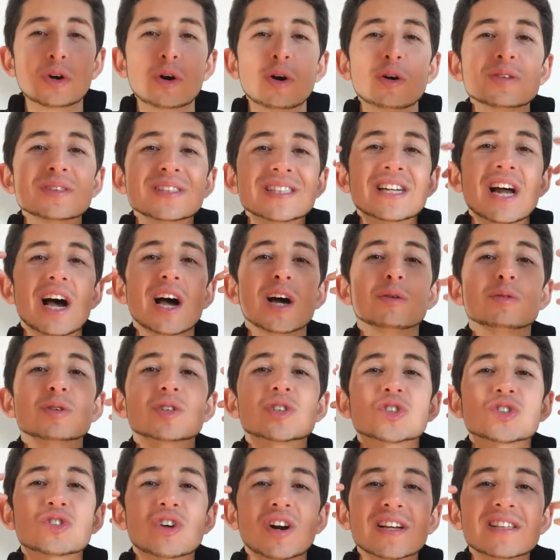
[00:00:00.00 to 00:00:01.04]
the content I
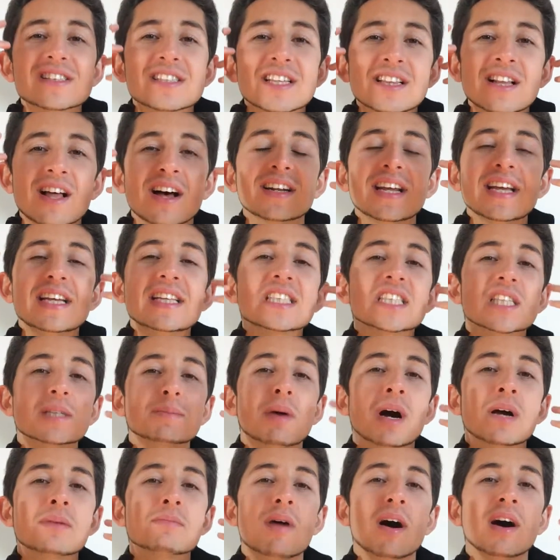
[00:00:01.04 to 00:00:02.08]
was trying to learn
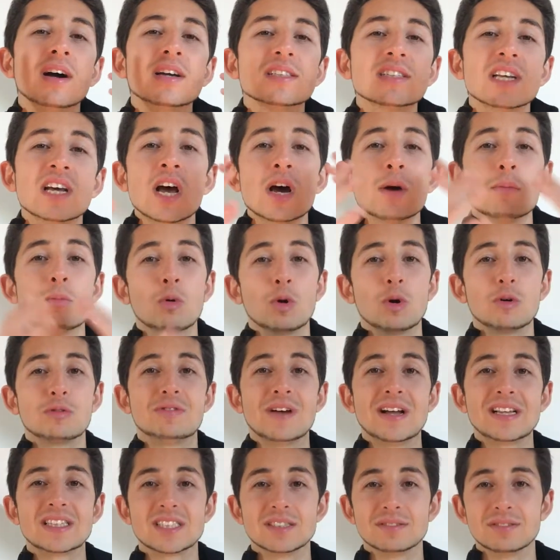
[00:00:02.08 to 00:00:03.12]
into my mind more
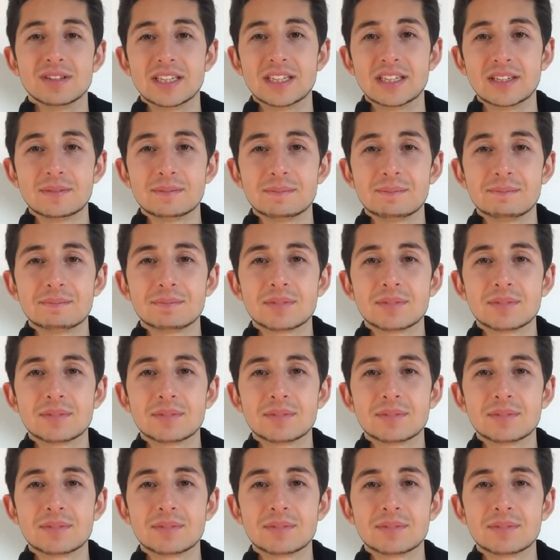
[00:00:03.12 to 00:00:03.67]
effectively.